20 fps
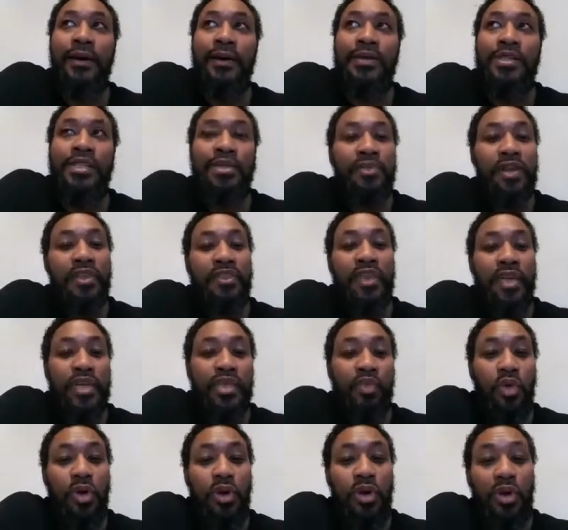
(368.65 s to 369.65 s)
some of the
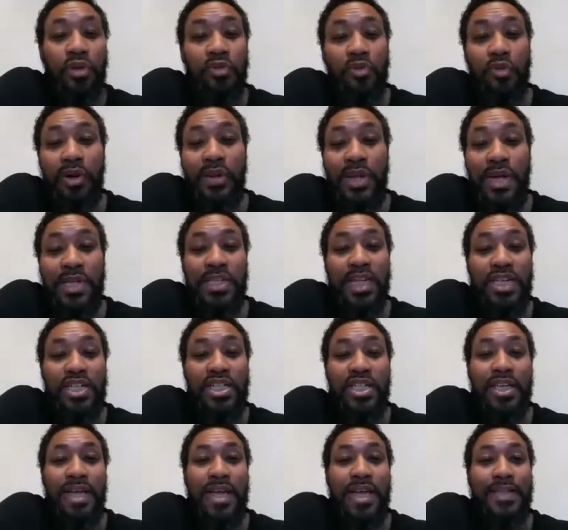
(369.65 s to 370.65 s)
things World Health
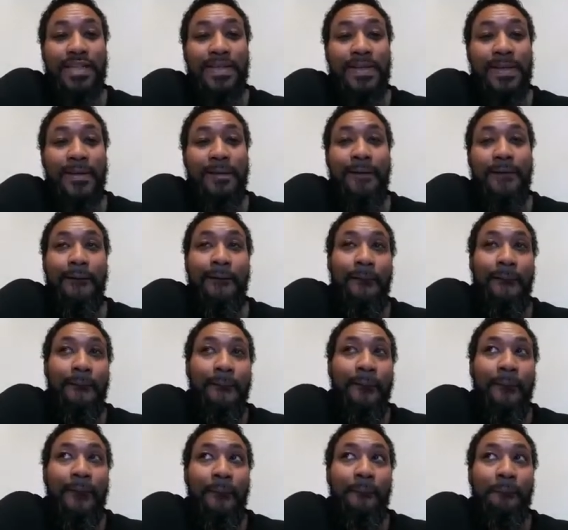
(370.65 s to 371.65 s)
Organization has
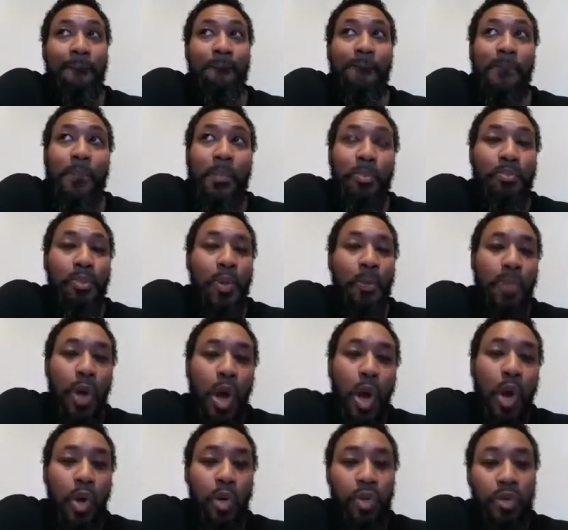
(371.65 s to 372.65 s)

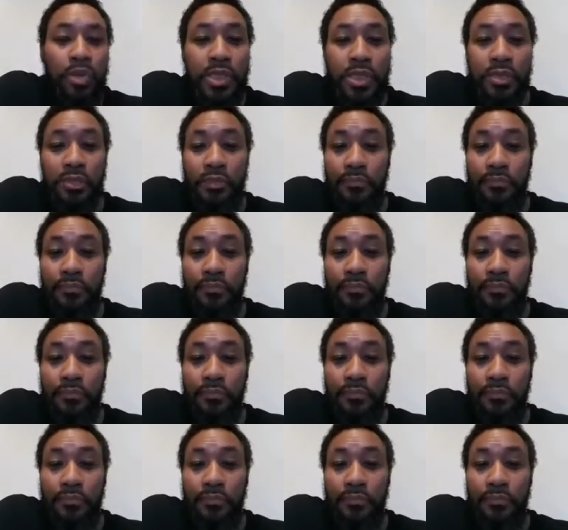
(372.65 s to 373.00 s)
proposed,